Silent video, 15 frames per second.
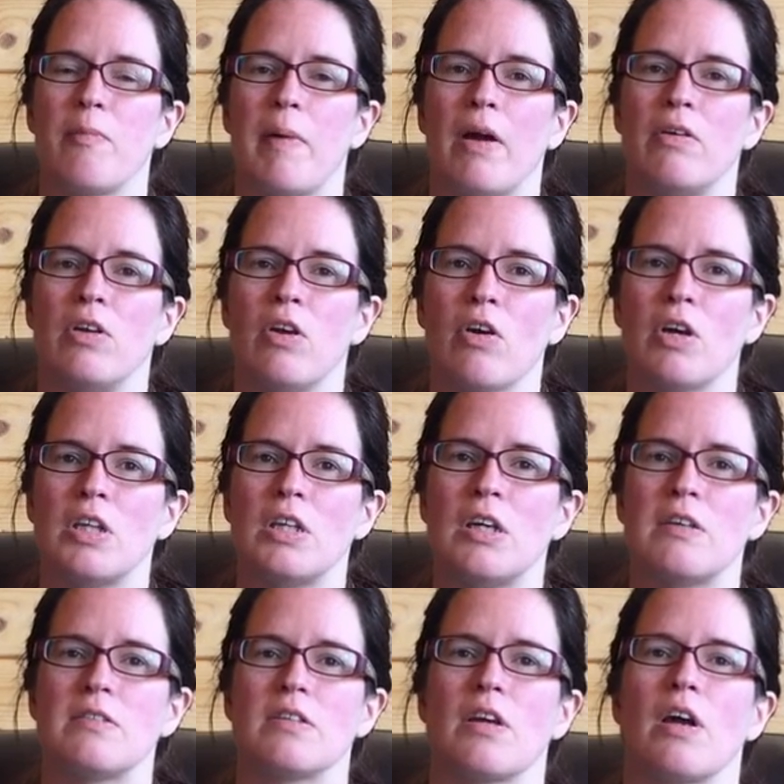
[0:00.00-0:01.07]
about 9
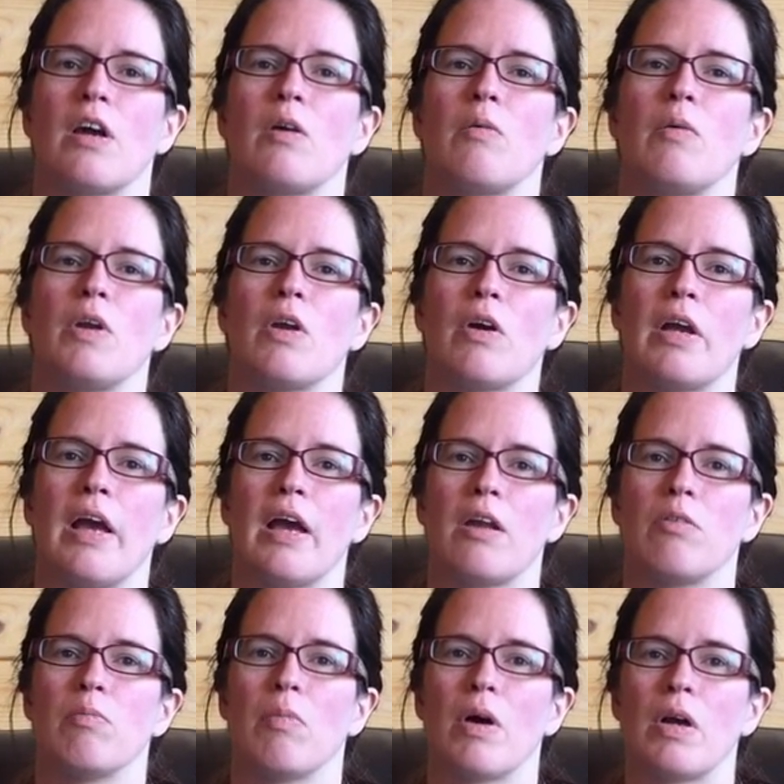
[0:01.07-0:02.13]
years ago when I had
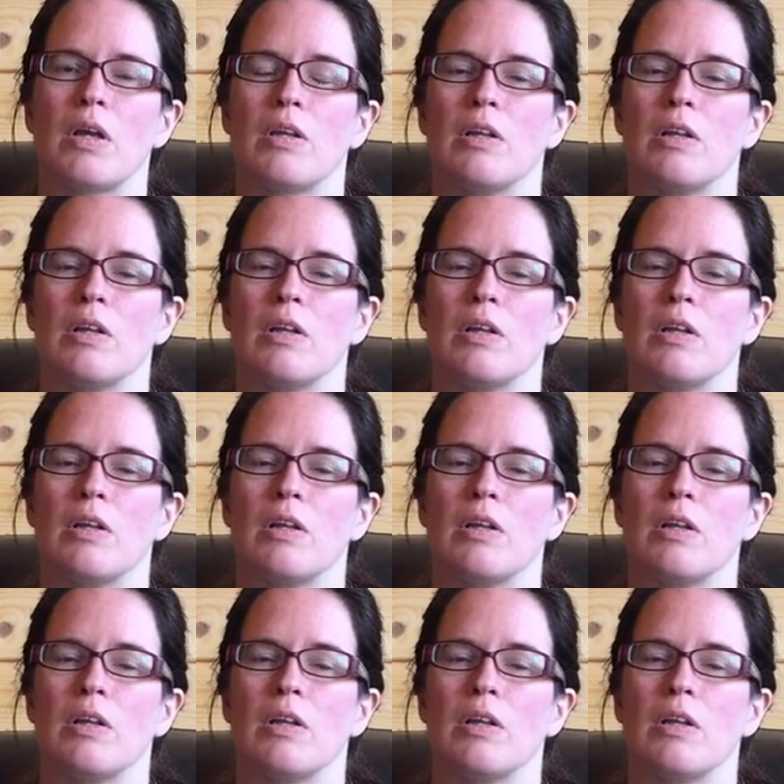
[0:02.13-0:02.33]
my